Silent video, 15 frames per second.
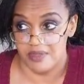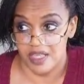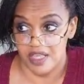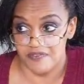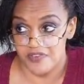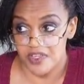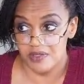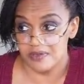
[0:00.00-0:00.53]
Like,
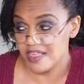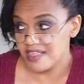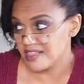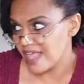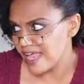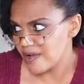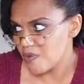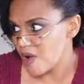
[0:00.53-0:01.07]
if they
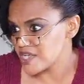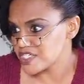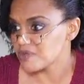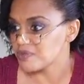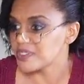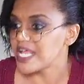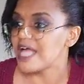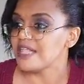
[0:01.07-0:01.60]
like watching
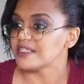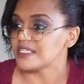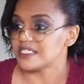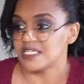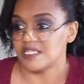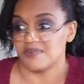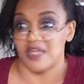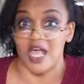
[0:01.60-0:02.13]
reality
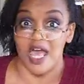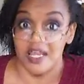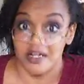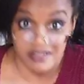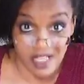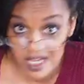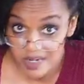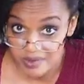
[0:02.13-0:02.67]
TV, I
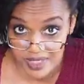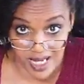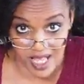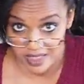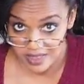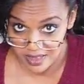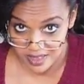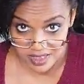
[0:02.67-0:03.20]
like
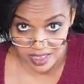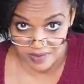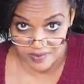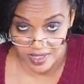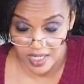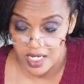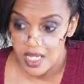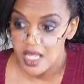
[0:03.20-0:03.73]
reality TV.